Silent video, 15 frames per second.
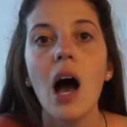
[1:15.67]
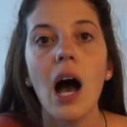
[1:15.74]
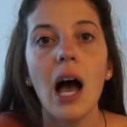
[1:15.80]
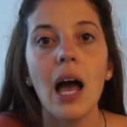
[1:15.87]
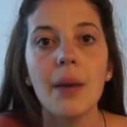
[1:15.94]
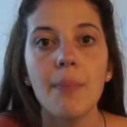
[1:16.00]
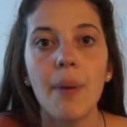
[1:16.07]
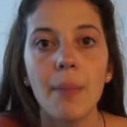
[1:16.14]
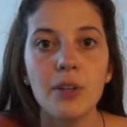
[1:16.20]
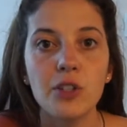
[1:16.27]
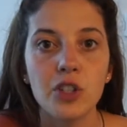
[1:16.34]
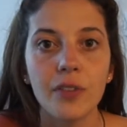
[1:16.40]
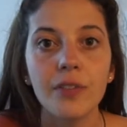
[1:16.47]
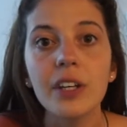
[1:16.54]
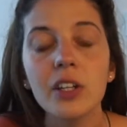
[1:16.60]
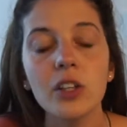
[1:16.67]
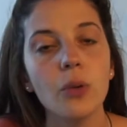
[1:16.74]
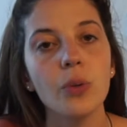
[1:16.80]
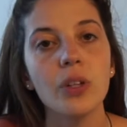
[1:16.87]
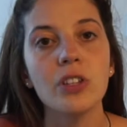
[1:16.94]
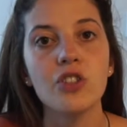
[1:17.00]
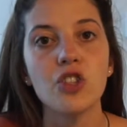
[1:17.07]
I published a video
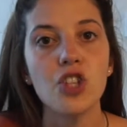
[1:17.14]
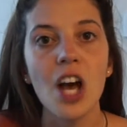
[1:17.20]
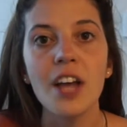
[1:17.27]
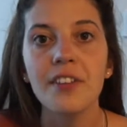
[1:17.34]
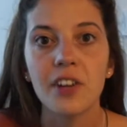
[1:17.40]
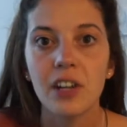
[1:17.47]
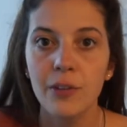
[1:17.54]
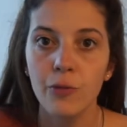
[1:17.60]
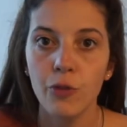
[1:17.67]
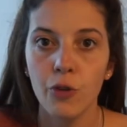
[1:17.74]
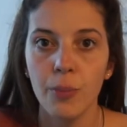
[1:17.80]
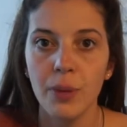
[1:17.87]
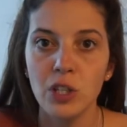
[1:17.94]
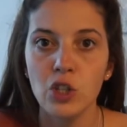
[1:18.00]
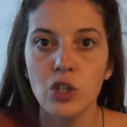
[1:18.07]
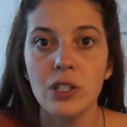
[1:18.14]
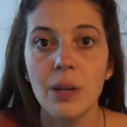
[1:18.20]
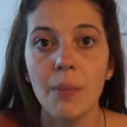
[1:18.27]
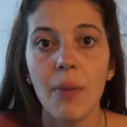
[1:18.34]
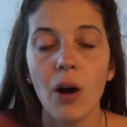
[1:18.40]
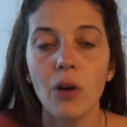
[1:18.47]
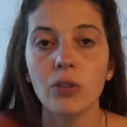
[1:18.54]
with general information
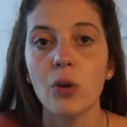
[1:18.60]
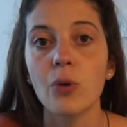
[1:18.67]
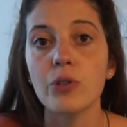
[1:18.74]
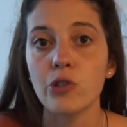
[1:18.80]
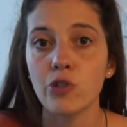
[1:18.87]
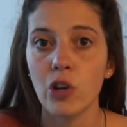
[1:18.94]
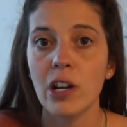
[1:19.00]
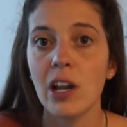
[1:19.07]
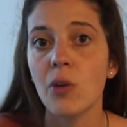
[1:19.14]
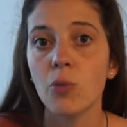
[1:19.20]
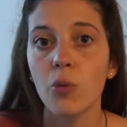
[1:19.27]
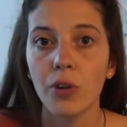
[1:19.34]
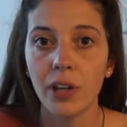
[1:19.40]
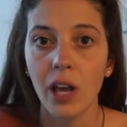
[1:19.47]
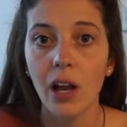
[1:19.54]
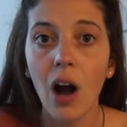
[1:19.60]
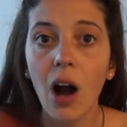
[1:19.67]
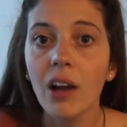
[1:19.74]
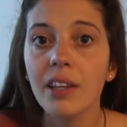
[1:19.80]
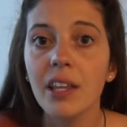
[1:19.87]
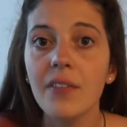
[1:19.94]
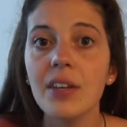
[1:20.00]
about Australian working
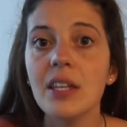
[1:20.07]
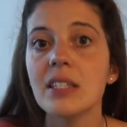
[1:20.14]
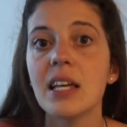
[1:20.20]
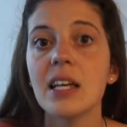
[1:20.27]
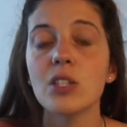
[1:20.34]
holiday visa,